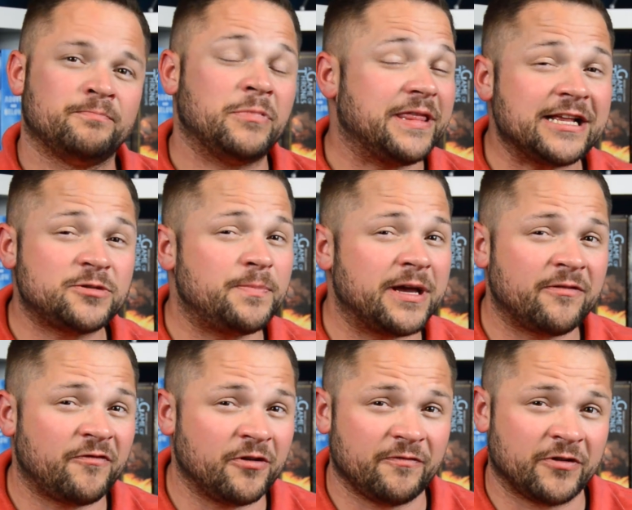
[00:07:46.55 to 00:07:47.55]
But that's
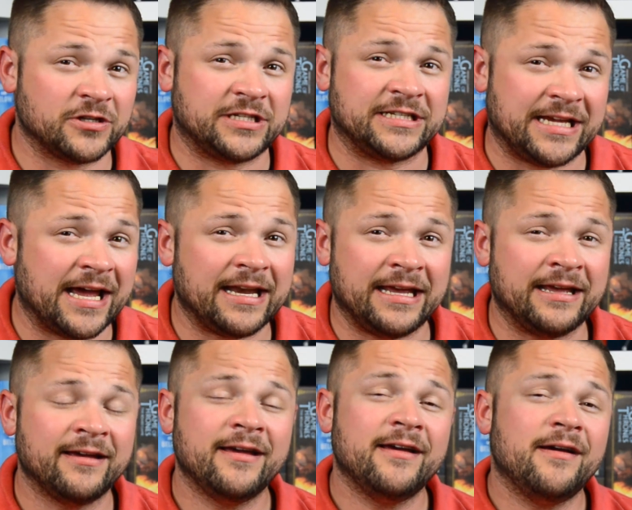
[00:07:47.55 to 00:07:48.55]
Bigfoot versus Yeti.